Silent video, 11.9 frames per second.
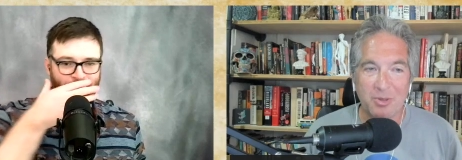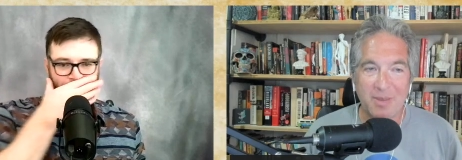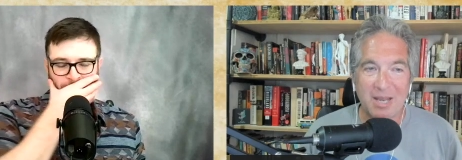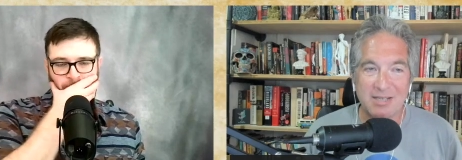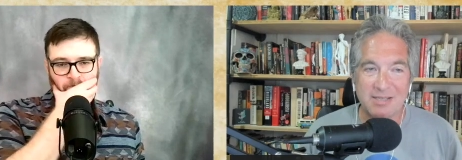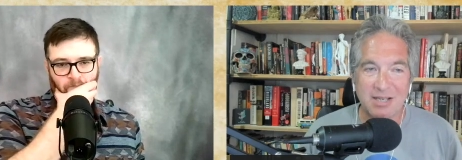
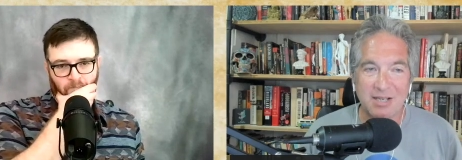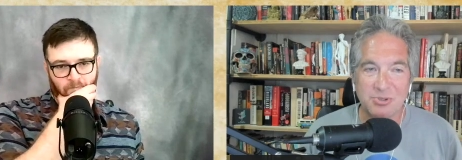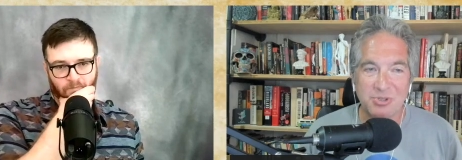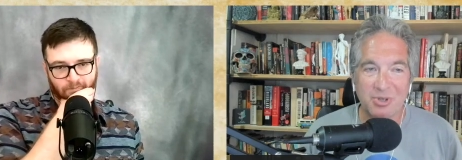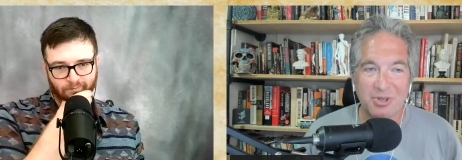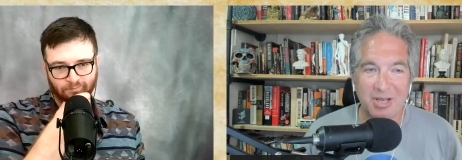Speaker 1: make sense
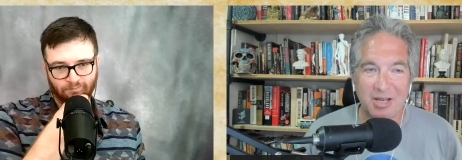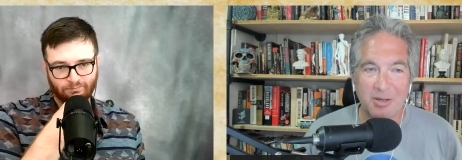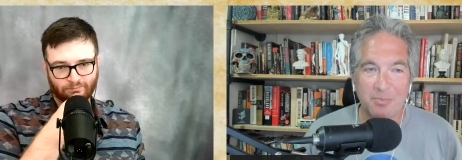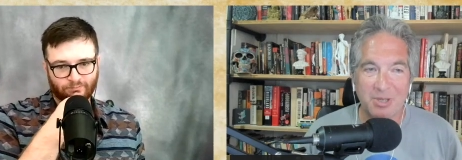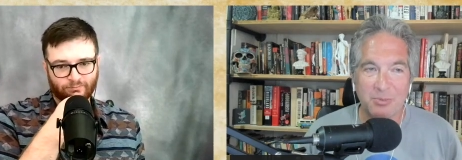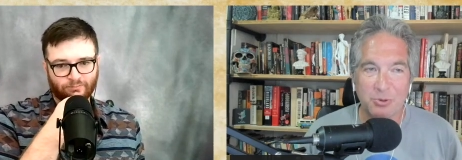to the kind of
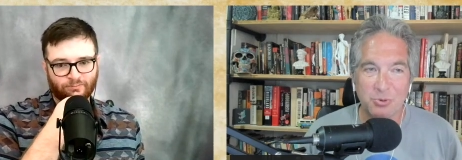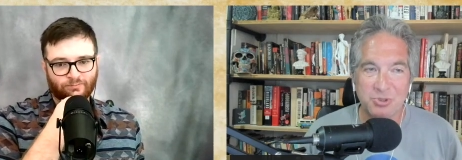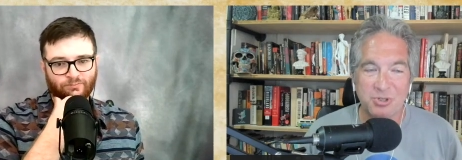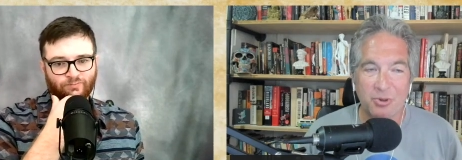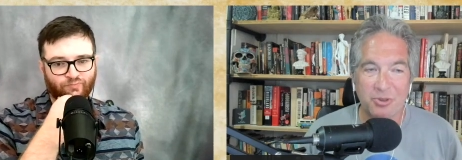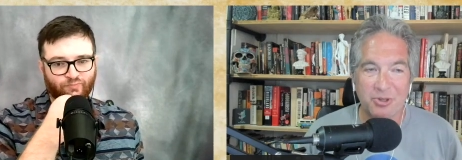people who
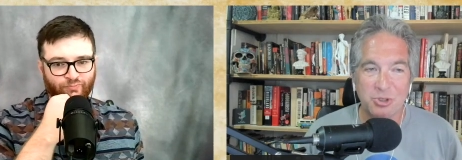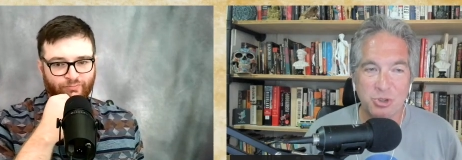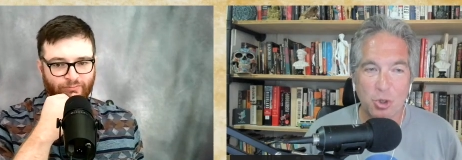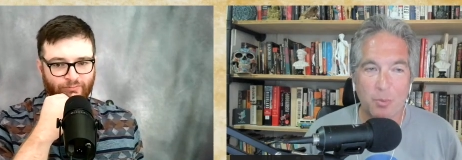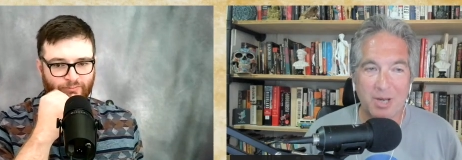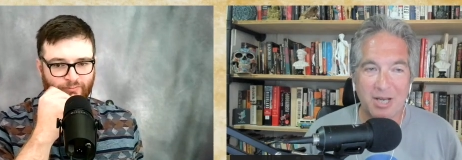still think Joe
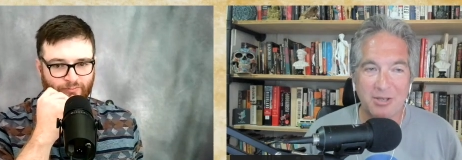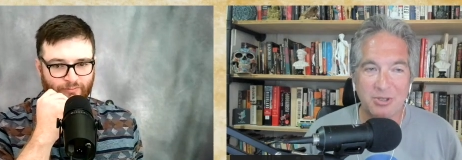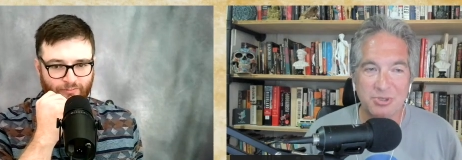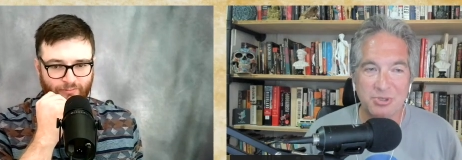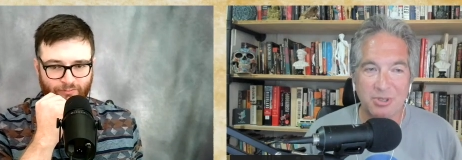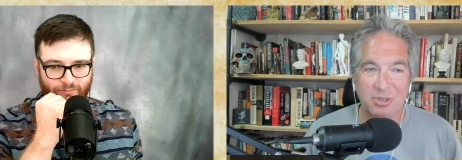Biden
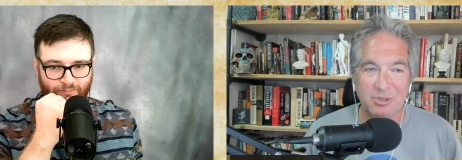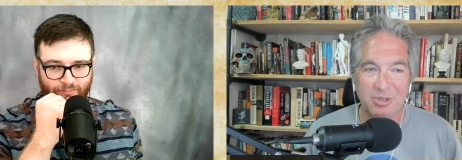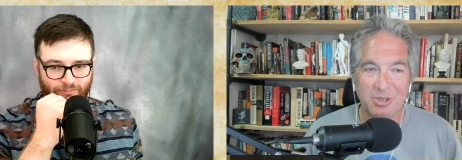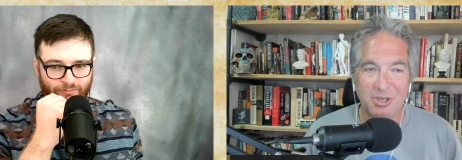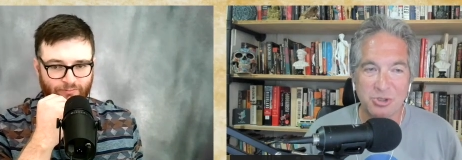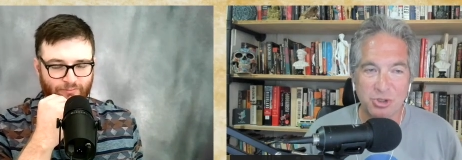is a
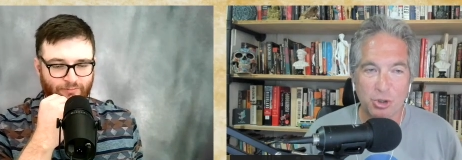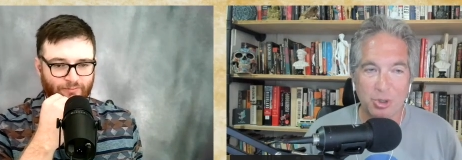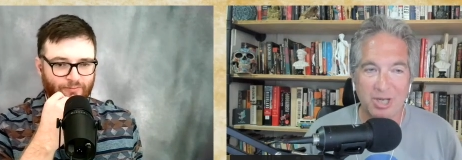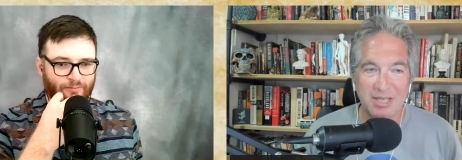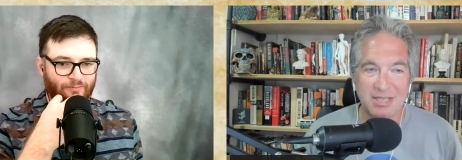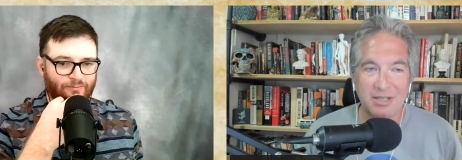is a good
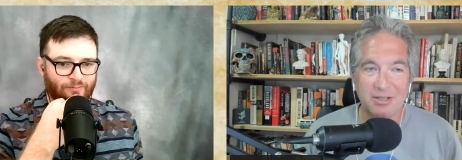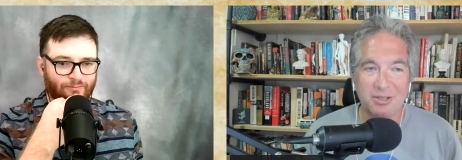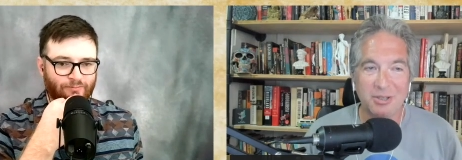idea